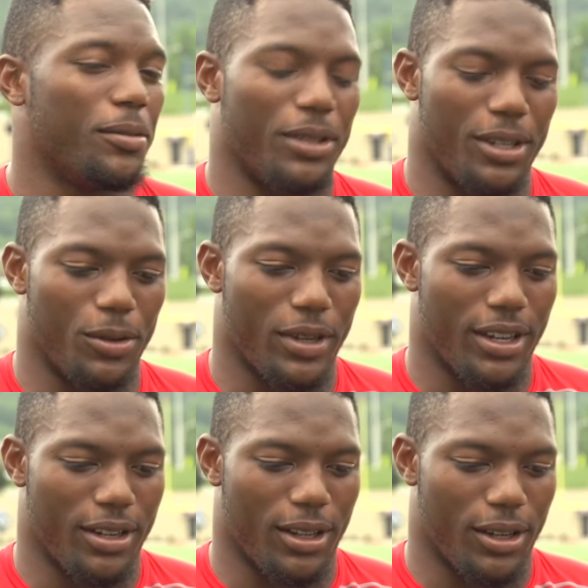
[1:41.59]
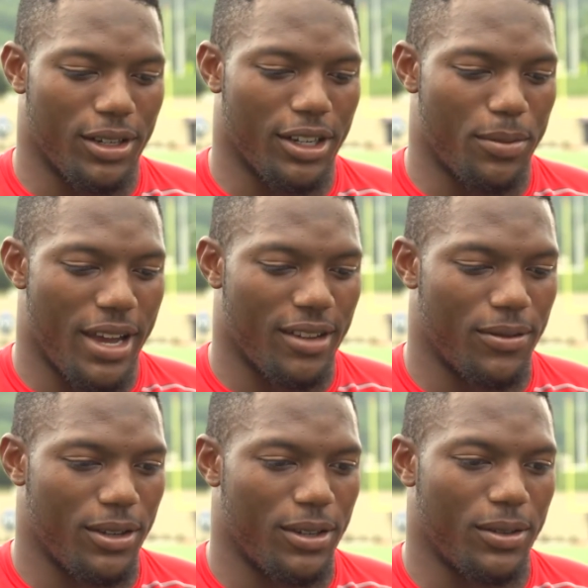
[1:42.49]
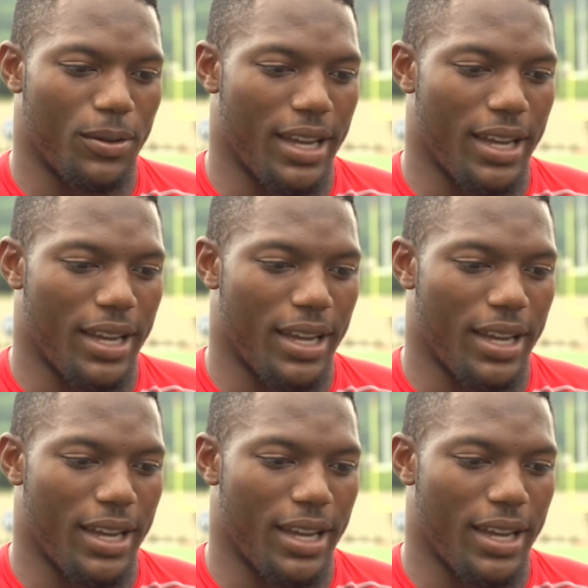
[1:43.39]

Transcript: You know, we're getting along in the backfield.